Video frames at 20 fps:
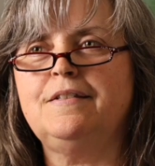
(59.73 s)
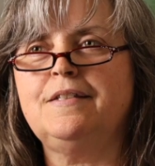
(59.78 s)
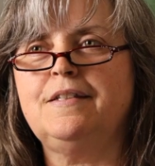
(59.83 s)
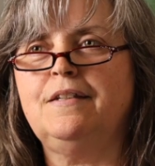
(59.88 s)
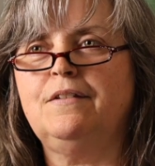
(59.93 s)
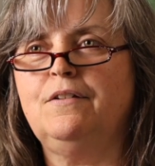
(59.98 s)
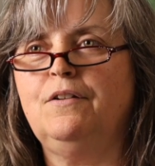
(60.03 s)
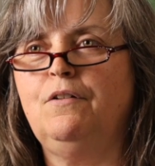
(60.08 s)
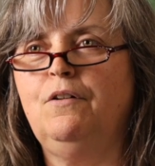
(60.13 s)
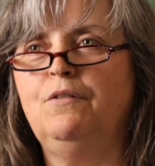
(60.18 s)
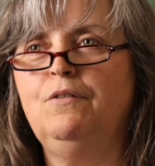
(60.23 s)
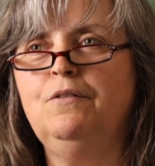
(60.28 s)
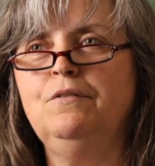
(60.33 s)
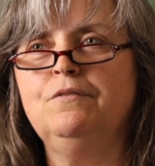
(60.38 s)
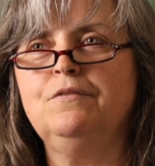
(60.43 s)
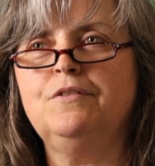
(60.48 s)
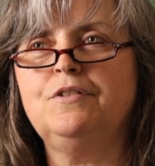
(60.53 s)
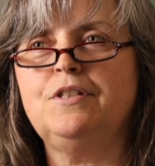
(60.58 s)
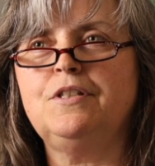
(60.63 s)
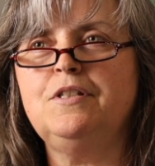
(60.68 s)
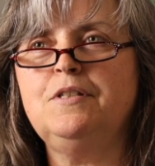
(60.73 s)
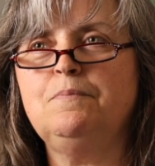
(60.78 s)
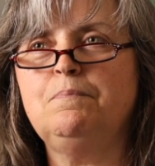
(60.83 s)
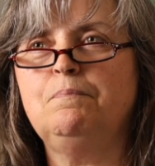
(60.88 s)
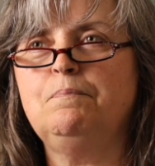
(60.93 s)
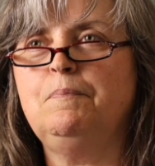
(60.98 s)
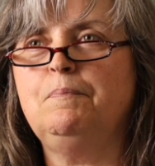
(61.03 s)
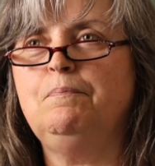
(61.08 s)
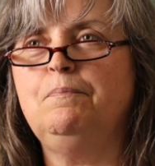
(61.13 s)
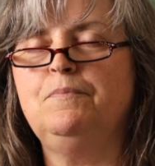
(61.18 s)
said, no, she
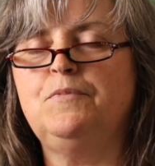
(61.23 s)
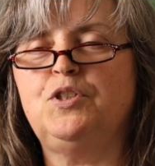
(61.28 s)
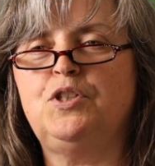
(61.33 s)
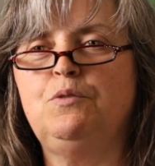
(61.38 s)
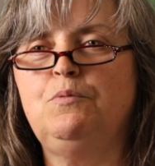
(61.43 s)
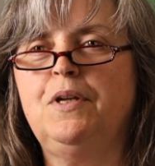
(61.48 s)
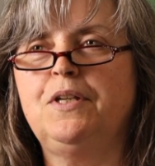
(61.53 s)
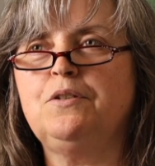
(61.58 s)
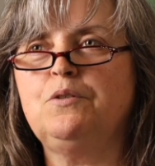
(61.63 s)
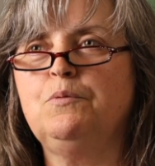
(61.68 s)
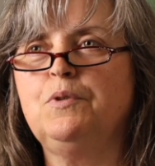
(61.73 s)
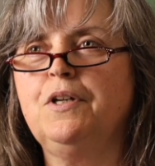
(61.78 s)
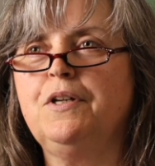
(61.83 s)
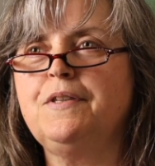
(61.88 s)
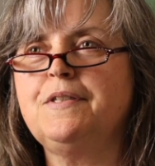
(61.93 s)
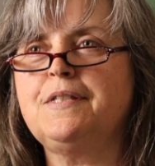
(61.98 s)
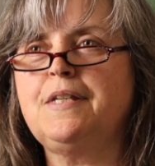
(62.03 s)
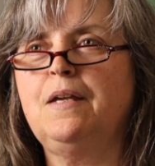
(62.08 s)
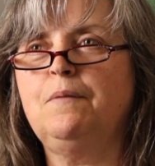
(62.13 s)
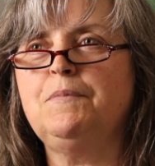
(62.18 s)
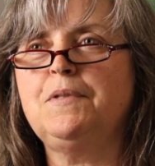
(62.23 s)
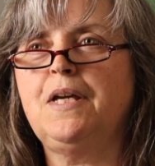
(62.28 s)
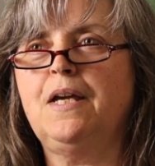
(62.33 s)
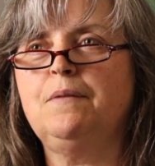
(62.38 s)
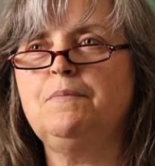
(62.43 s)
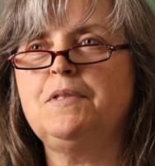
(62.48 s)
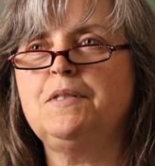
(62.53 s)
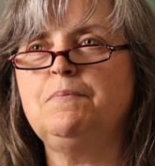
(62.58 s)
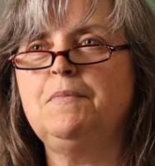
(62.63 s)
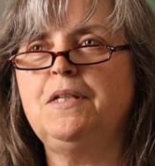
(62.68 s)
went to work the same
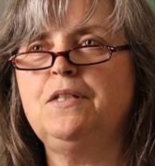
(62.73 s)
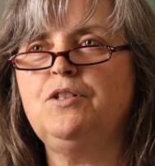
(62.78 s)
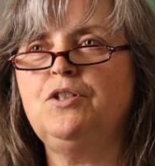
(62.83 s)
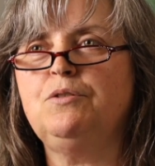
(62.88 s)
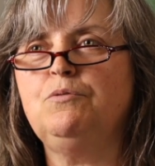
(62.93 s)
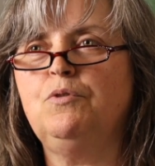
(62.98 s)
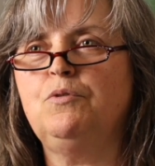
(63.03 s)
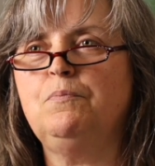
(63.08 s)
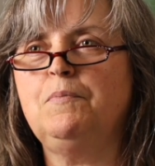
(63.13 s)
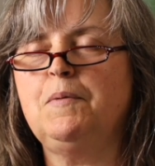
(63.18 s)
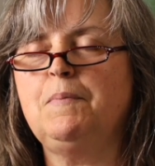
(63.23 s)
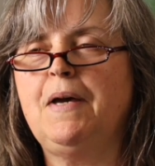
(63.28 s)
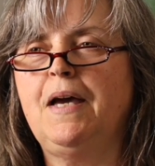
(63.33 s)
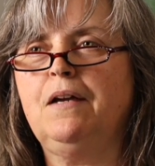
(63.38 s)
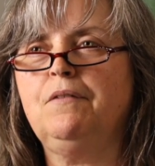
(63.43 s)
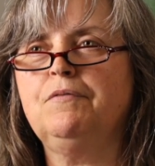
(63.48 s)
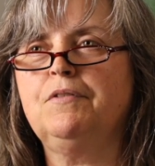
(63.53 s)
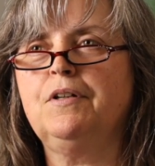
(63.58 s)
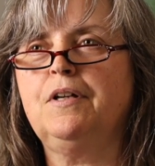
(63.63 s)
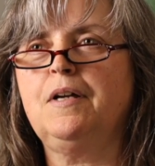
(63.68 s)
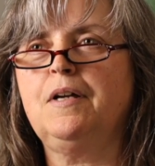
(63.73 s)
time as me. She won't be back for a